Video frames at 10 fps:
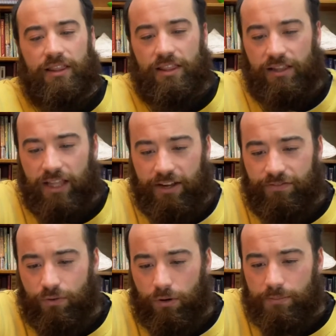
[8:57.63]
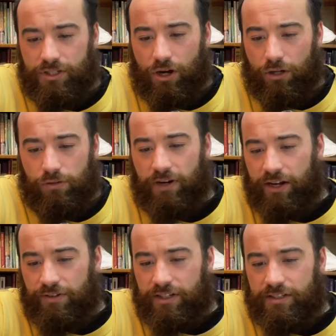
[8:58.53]
The life forms all
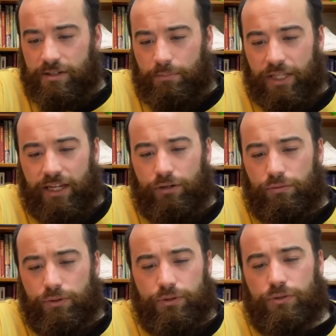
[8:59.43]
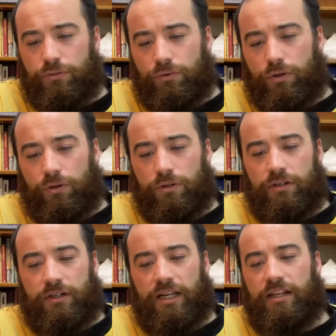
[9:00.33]
around us play a crucial role
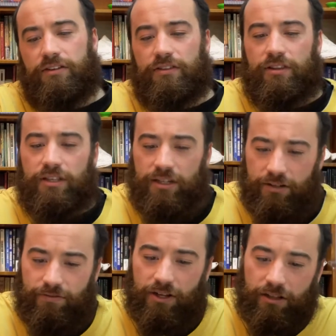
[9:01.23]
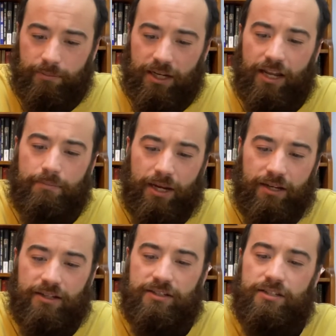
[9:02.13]
in the development and
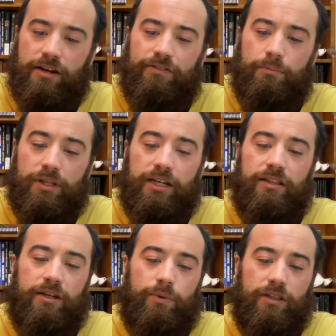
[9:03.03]
maintenance of the planet that